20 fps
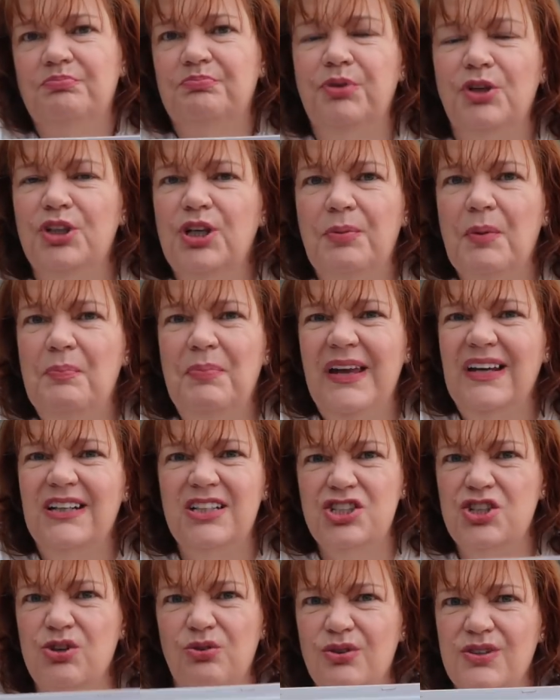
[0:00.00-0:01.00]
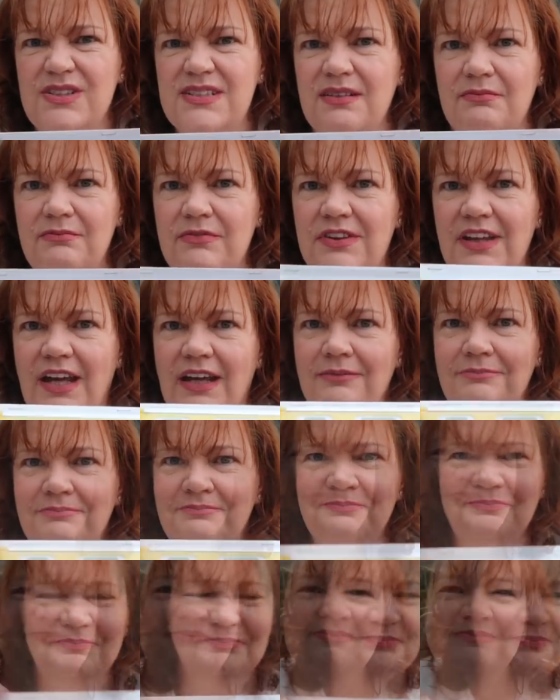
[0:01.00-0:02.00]
putting up a picture or something.
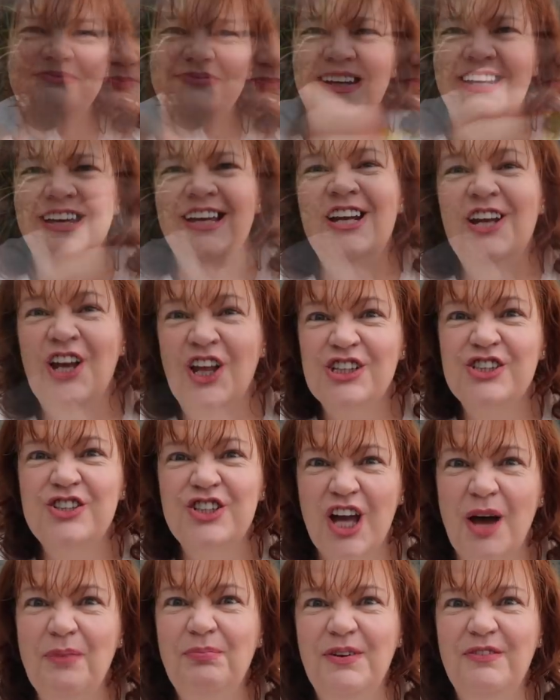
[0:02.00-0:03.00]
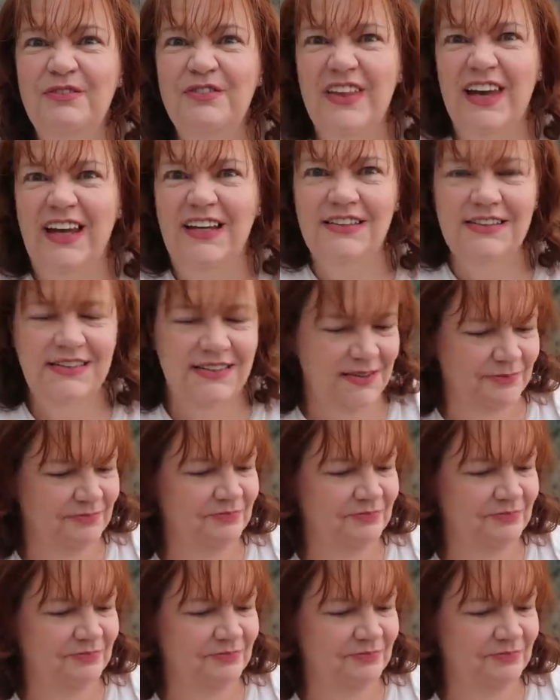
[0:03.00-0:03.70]
Last couple of things.